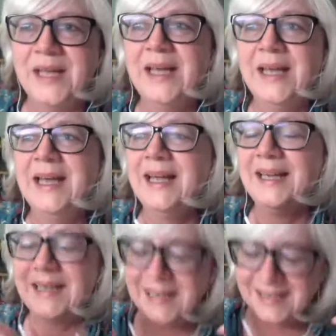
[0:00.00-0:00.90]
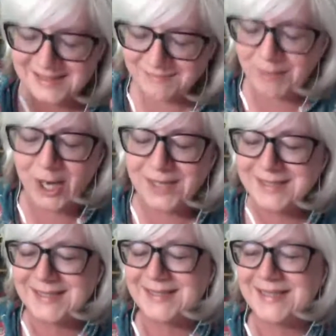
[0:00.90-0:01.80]
he pauses
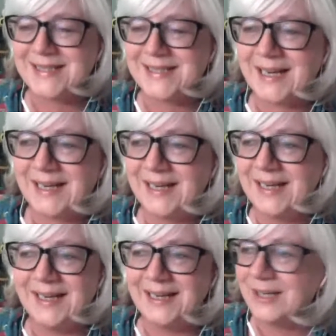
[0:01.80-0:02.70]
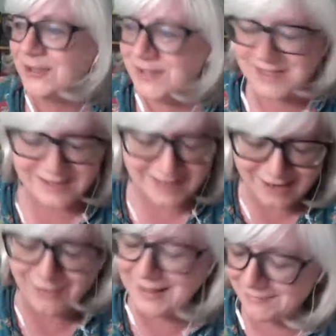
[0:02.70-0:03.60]
a second and he goes, "No,
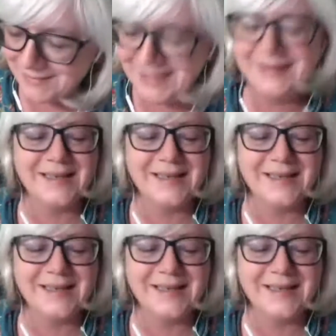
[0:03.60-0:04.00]
I'm in this